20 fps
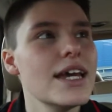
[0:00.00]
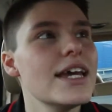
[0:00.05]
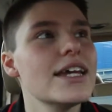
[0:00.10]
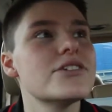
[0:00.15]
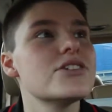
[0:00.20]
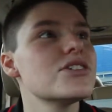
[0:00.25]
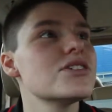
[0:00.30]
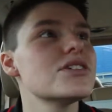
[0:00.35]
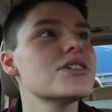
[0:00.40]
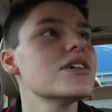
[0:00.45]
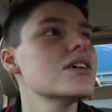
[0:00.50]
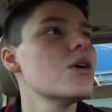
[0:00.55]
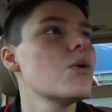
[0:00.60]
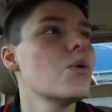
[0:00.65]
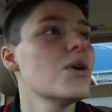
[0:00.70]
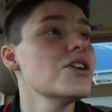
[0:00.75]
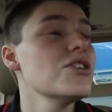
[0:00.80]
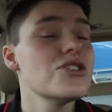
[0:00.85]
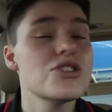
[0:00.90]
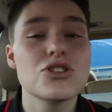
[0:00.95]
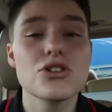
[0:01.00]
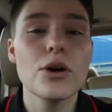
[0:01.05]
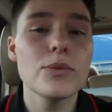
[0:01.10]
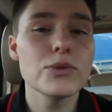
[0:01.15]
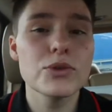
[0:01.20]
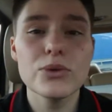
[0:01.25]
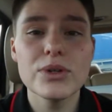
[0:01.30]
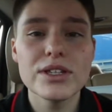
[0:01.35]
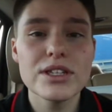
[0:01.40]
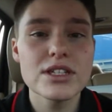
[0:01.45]
It's just, when you stop
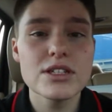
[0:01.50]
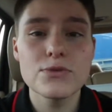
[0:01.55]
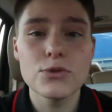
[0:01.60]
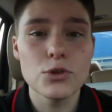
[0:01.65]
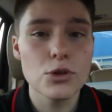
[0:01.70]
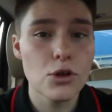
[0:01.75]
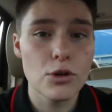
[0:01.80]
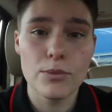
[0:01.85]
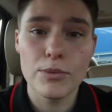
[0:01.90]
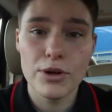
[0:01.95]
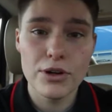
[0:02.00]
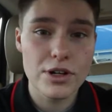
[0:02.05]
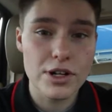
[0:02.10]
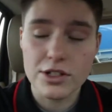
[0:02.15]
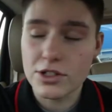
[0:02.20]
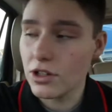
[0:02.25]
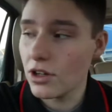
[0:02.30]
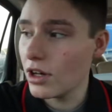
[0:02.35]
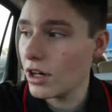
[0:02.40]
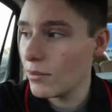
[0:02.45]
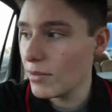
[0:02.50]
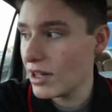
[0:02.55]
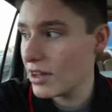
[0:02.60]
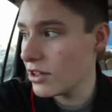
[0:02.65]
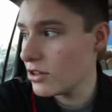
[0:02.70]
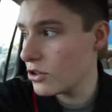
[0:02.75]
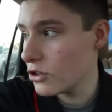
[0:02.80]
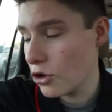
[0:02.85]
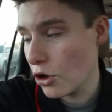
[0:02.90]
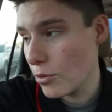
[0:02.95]
doing this for a long period of time and
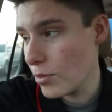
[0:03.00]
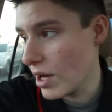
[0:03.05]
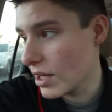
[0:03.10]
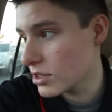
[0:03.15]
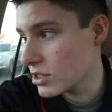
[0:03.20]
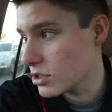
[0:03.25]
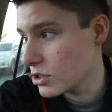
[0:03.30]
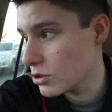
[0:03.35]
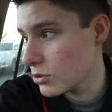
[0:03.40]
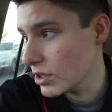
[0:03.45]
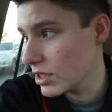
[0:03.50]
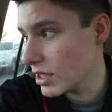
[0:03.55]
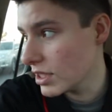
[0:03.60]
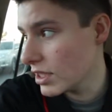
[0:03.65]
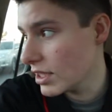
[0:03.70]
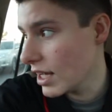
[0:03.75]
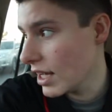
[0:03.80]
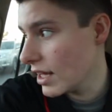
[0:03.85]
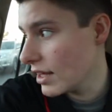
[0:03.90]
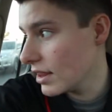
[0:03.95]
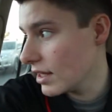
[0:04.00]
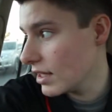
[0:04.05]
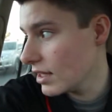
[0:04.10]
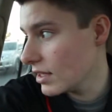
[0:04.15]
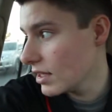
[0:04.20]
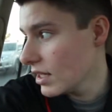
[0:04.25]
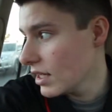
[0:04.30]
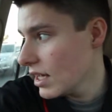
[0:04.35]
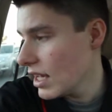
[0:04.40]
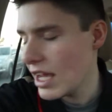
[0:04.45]
then you go back to doing it, and
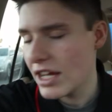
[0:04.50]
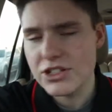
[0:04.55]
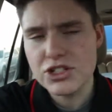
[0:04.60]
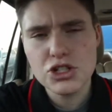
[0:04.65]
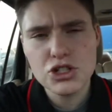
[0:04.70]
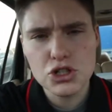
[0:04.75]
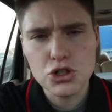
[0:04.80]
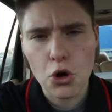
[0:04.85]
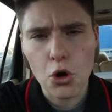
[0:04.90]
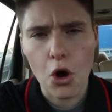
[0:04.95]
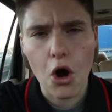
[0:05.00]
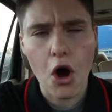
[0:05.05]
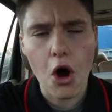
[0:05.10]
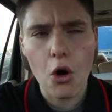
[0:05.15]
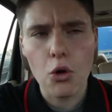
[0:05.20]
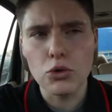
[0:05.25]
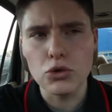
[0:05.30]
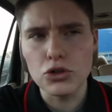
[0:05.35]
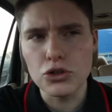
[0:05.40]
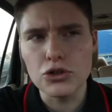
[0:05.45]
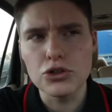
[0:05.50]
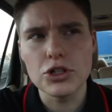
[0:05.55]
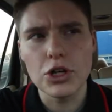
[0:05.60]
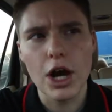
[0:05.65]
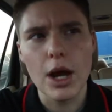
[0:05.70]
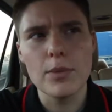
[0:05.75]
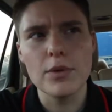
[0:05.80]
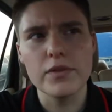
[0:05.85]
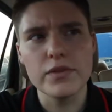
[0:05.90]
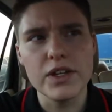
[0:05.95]
then it's just a whole new
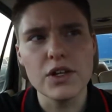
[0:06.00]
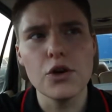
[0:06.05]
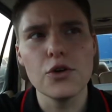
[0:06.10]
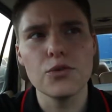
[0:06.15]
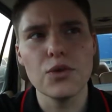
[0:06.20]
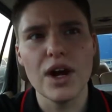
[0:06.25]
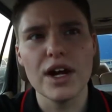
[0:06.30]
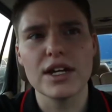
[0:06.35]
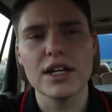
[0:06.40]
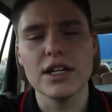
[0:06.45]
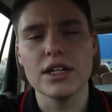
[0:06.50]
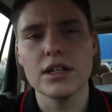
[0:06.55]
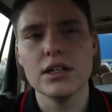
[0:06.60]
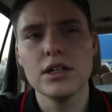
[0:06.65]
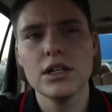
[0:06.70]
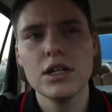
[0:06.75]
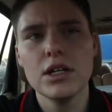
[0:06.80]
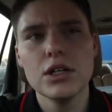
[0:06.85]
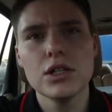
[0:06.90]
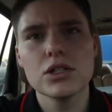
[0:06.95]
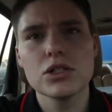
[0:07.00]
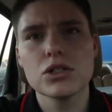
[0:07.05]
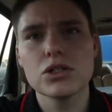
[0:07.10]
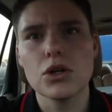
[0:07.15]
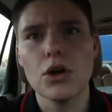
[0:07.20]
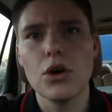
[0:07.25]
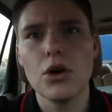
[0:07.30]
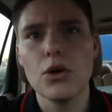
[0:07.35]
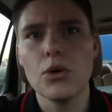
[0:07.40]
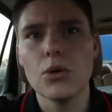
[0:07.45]
type of nerve-wracking.
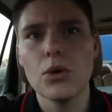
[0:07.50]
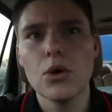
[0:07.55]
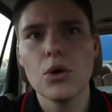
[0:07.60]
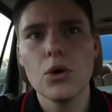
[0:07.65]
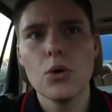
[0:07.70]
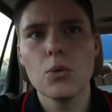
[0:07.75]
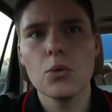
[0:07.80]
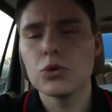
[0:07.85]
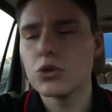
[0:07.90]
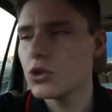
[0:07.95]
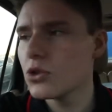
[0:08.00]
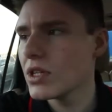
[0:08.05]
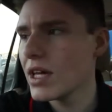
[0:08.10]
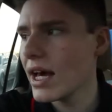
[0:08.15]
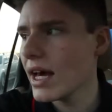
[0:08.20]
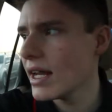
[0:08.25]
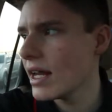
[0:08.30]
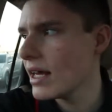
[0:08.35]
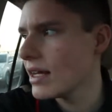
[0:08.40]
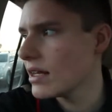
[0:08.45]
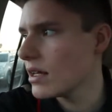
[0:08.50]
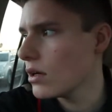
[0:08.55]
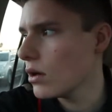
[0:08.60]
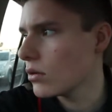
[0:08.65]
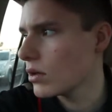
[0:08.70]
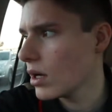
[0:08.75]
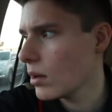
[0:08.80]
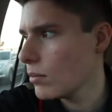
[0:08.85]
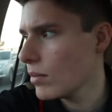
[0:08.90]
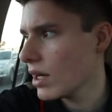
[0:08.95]
So we'll do that, and then
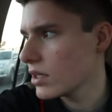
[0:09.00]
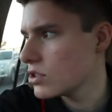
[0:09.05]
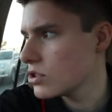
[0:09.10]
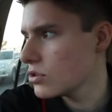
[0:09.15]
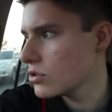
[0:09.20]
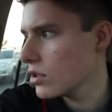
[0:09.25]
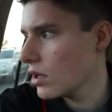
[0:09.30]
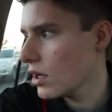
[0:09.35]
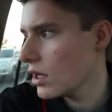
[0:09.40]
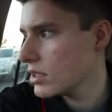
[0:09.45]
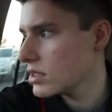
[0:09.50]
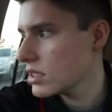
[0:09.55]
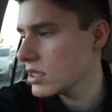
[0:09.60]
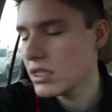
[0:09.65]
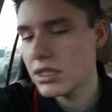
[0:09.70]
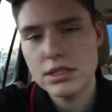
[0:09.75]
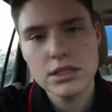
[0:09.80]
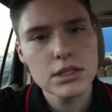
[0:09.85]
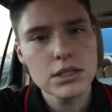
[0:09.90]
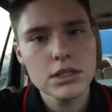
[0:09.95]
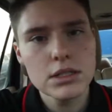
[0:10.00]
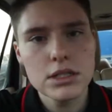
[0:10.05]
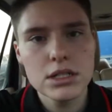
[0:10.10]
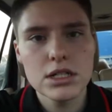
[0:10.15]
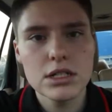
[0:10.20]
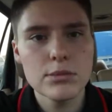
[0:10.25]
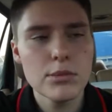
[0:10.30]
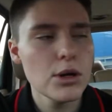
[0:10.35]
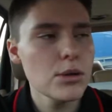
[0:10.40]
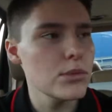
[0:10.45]
I'll come back to you guys in
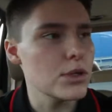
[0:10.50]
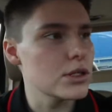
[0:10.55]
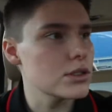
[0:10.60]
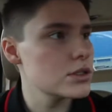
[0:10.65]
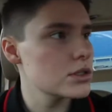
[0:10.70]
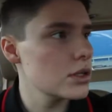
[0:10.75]
a moment.